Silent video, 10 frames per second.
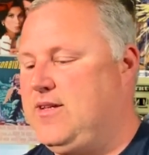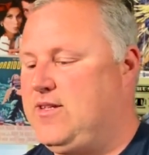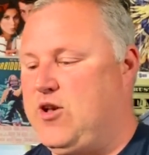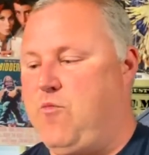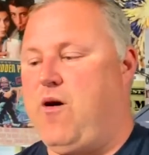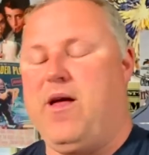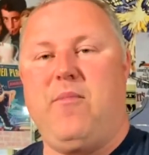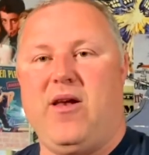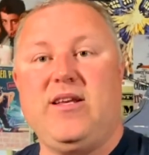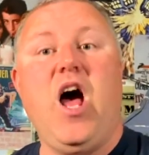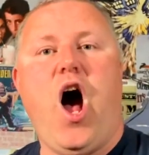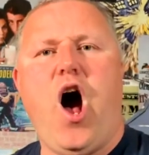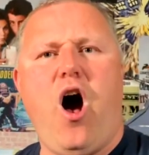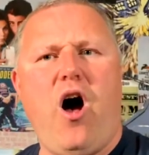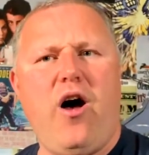So don't worry about it.
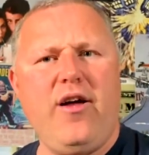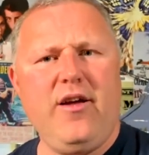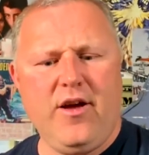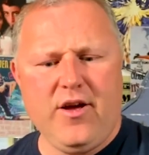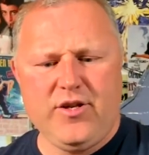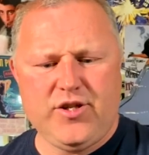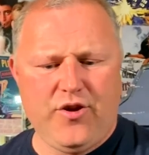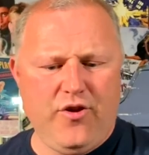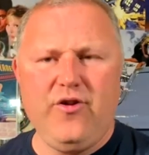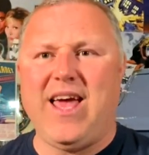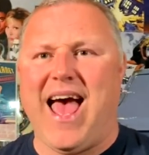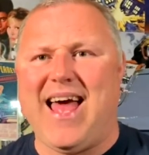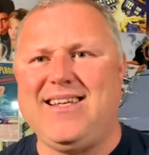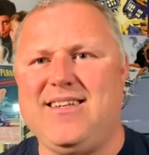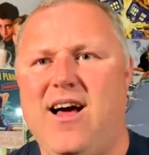How do you
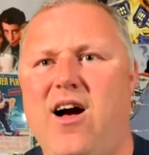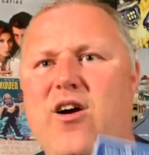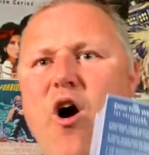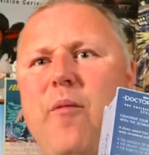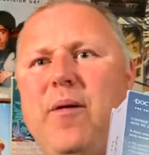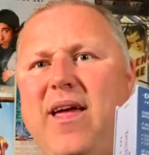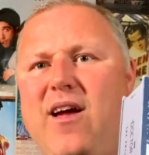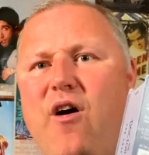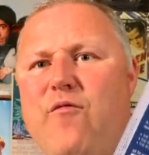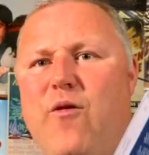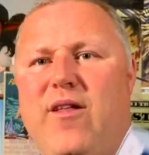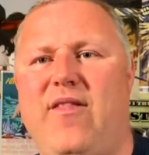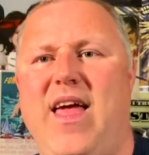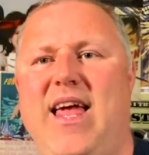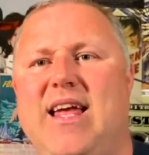get a copy of one of
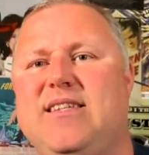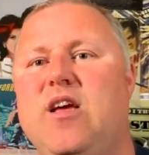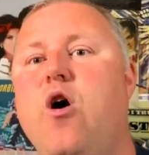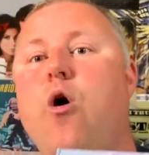these?